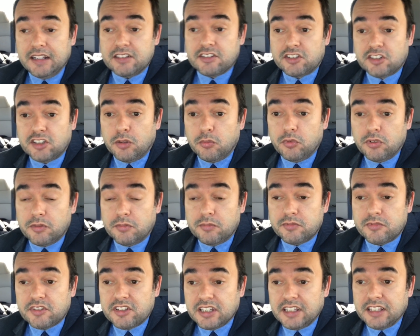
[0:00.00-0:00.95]

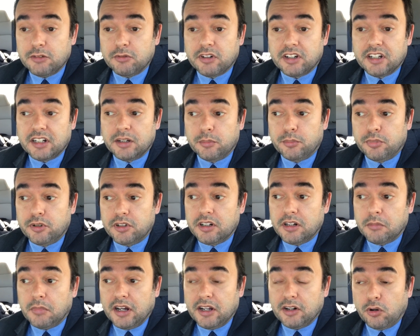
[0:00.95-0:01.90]
Someone said they were going to put
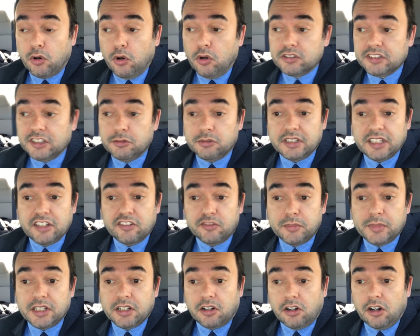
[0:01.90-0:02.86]
him on hold and would
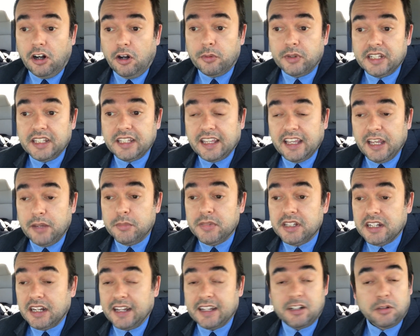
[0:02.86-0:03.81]
give me a call when he came
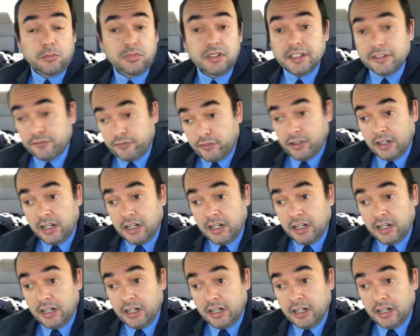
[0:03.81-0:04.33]
in. I completely